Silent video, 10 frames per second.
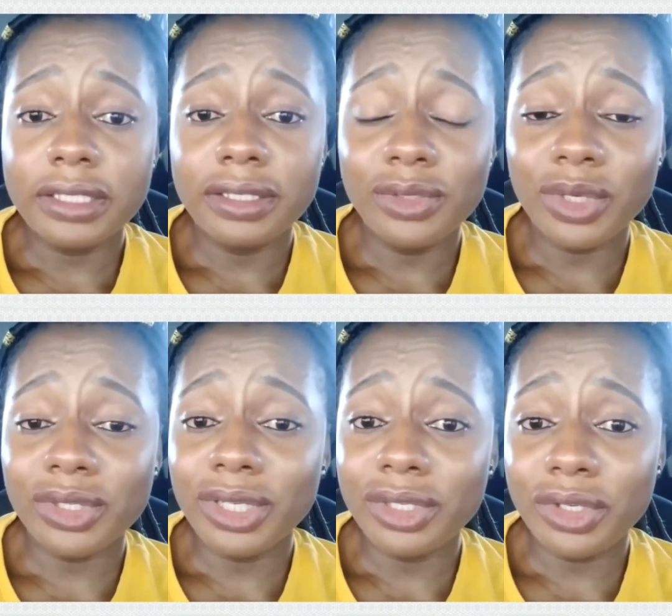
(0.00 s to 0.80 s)
This was
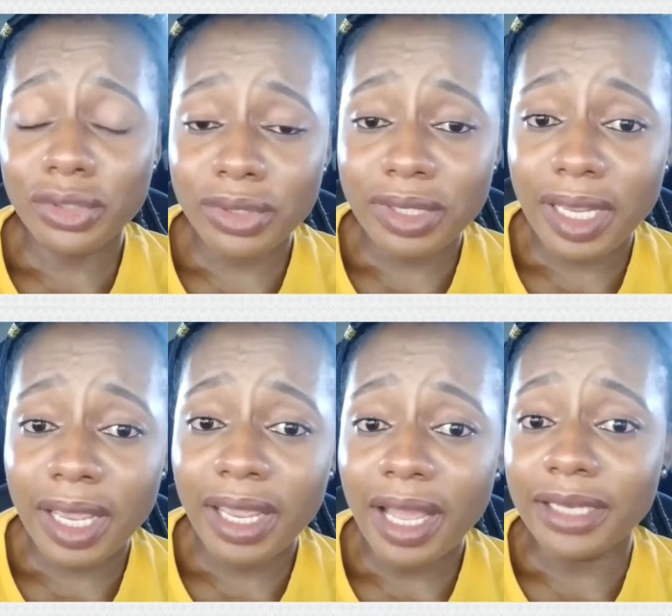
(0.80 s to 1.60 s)
on a
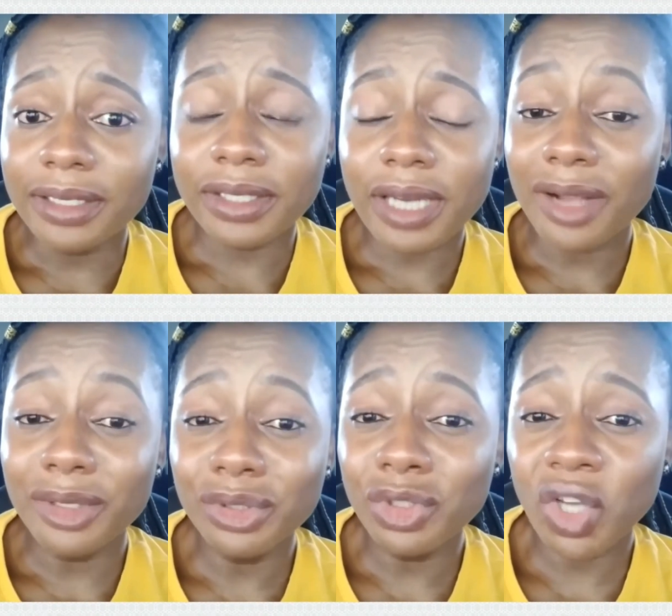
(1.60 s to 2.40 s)
Tuesday, and I
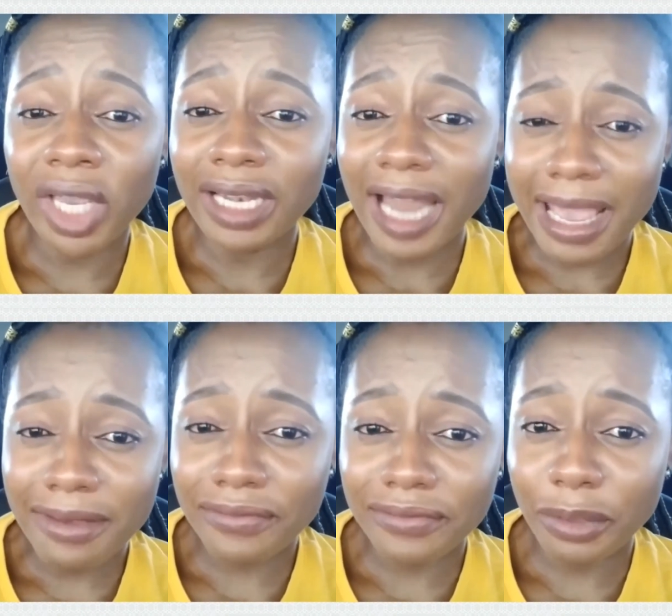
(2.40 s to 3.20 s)
couldn't join
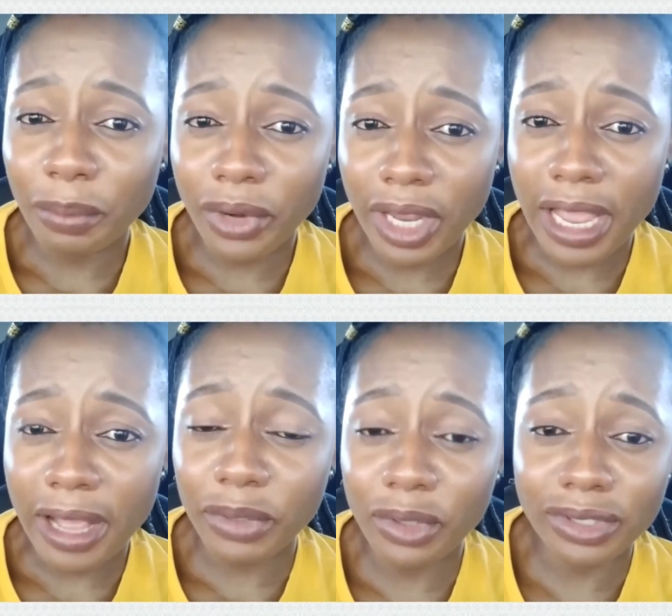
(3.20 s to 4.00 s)
live the prayer
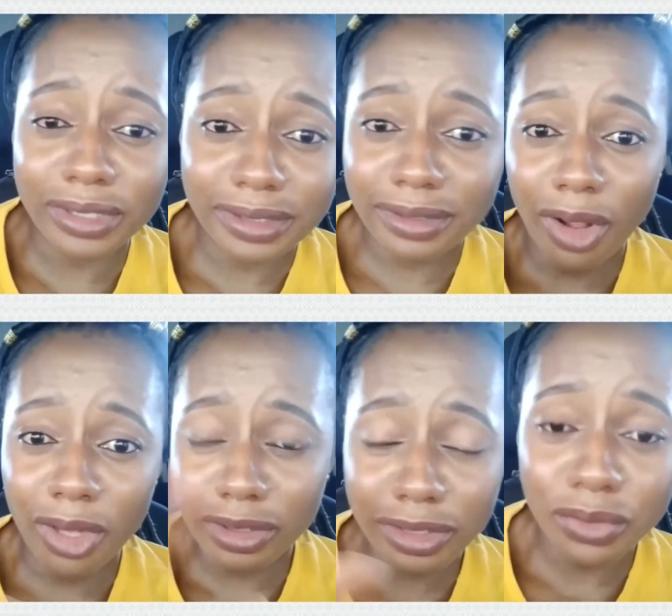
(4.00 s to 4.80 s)
because
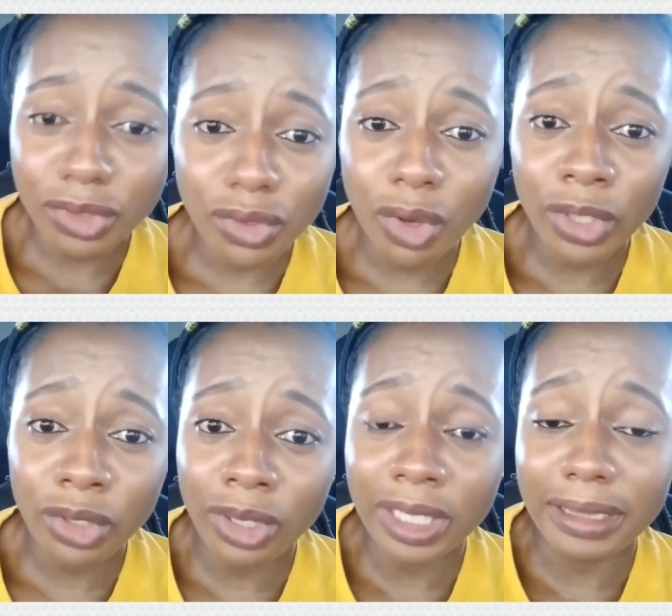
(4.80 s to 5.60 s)
all this was going
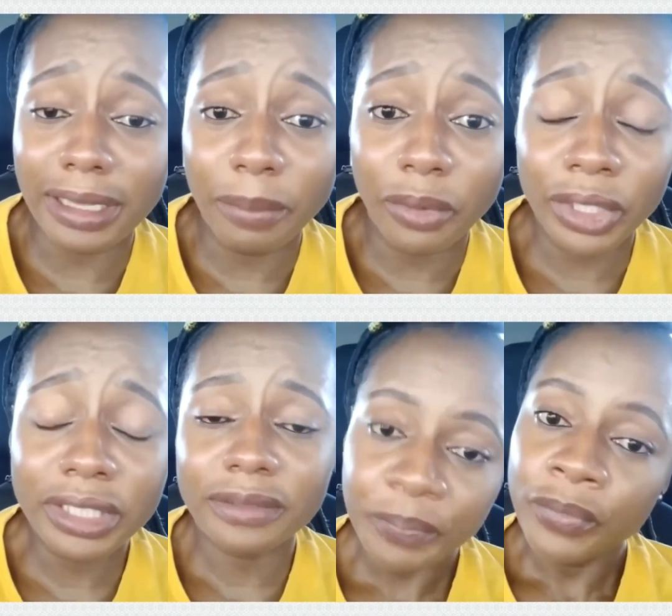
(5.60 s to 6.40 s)
on at that
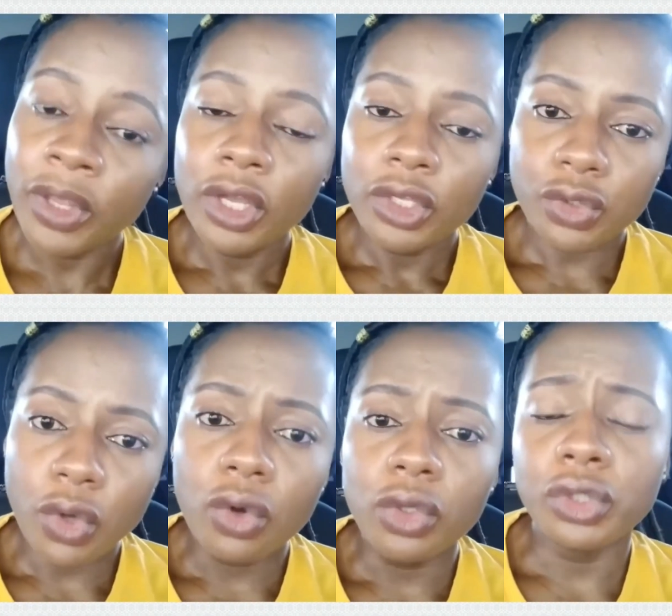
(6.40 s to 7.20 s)
point.
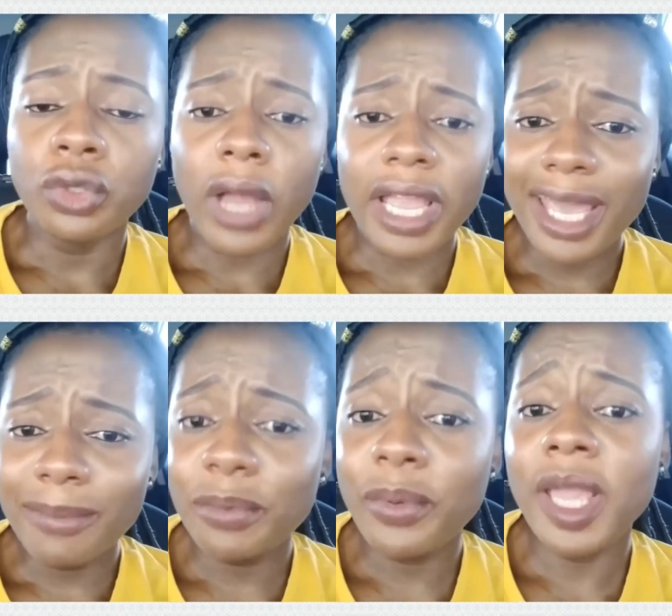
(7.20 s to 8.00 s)
So I
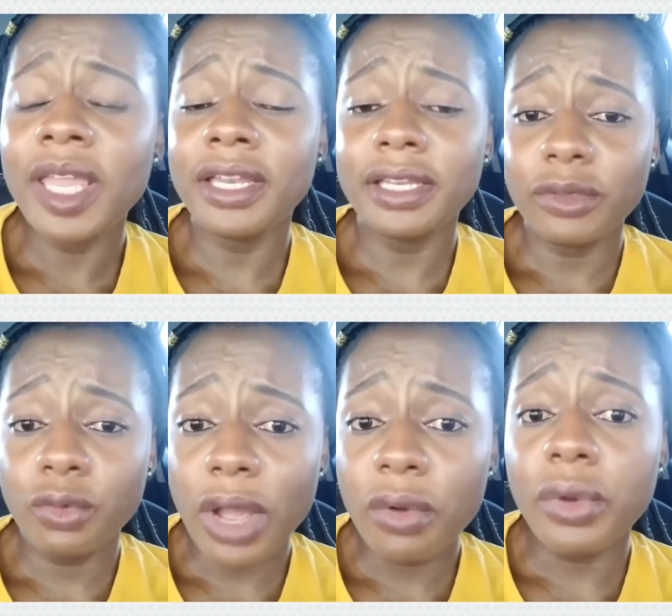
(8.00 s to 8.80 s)
kept praying
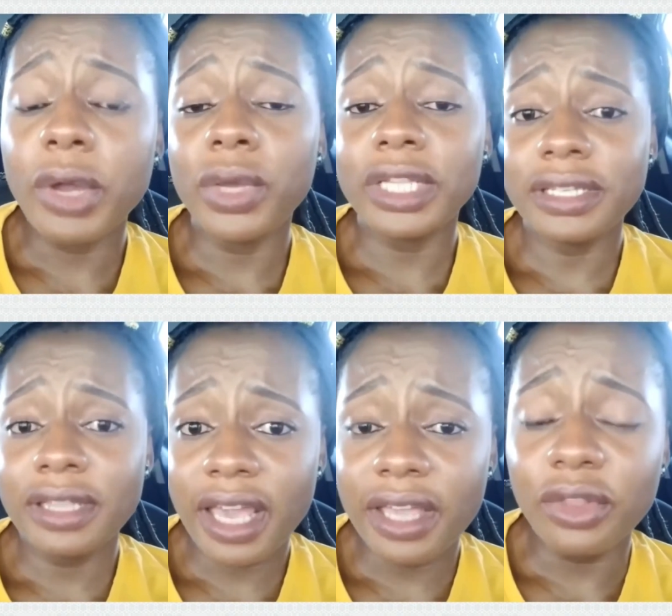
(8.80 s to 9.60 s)
while we were waiting
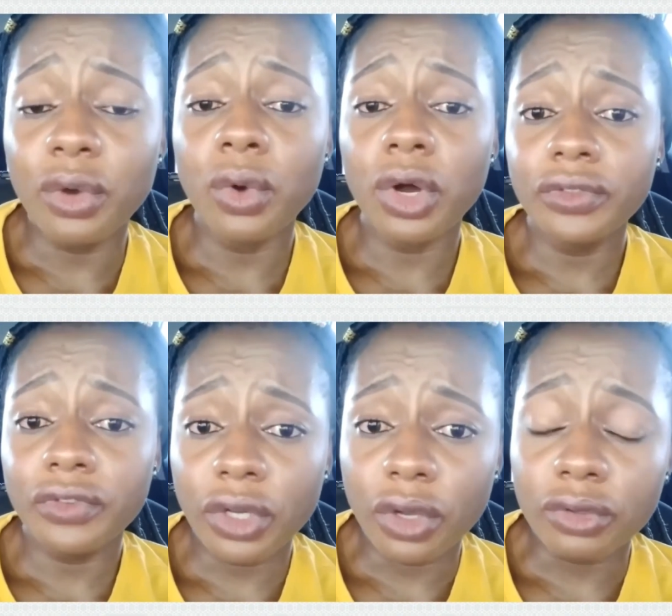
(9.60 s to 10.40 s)
there in the ward
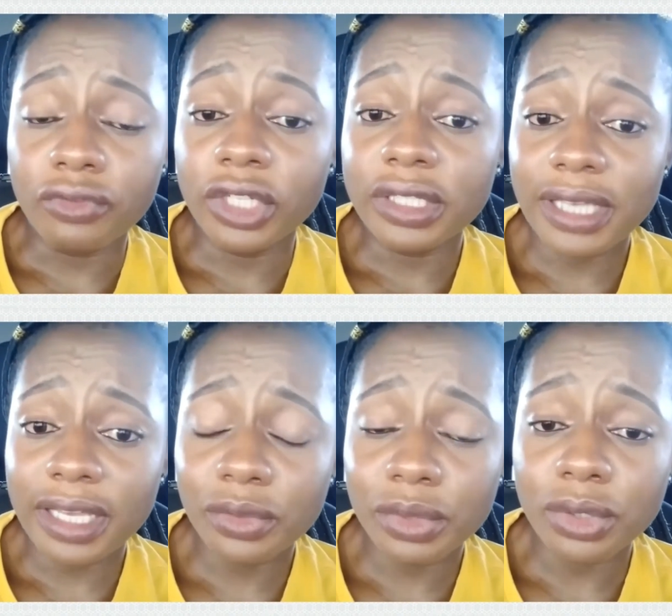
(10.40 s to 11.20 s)
for the
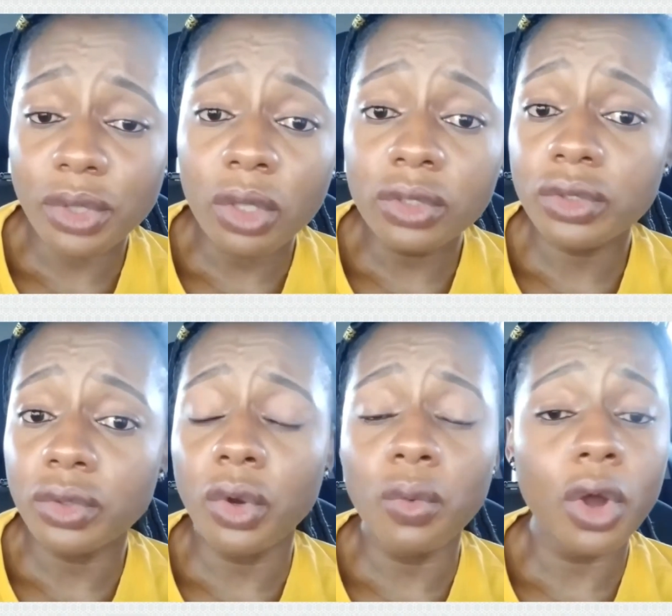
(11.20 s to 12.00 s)
test results.
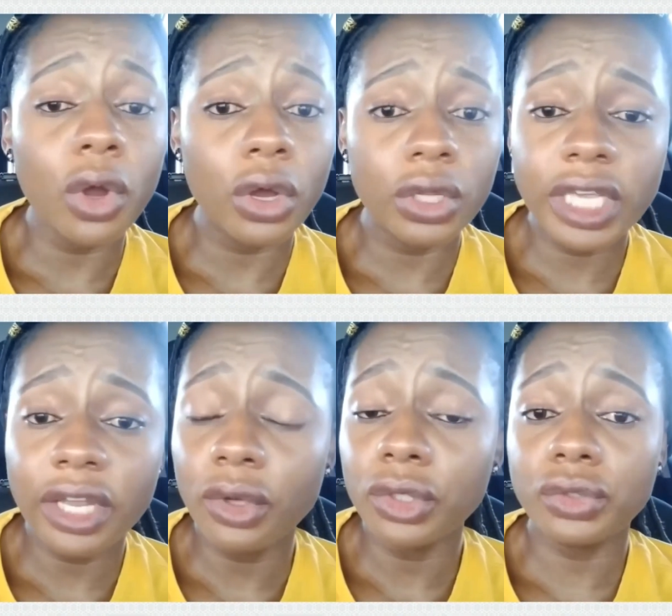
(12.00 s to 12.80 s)
What God
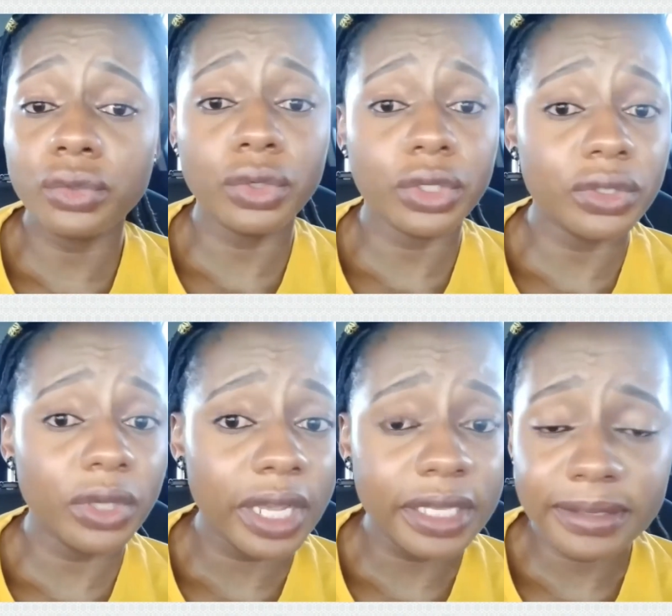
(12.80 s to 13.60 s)
cannot do does
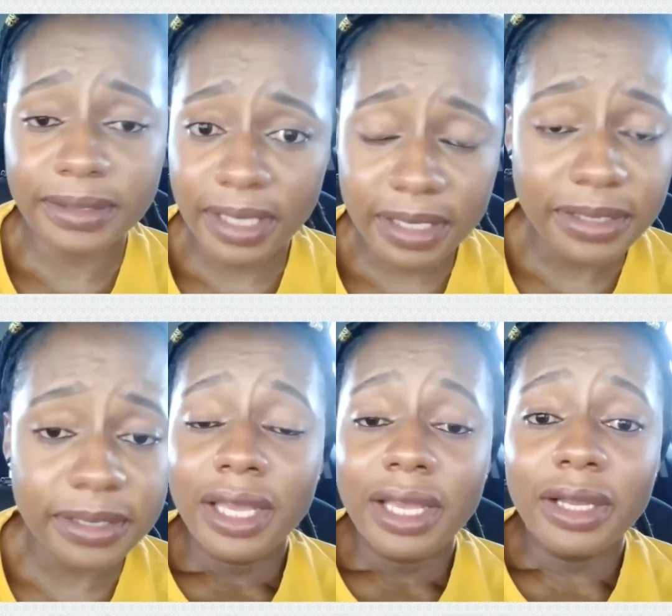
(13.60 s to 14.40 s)
not exist.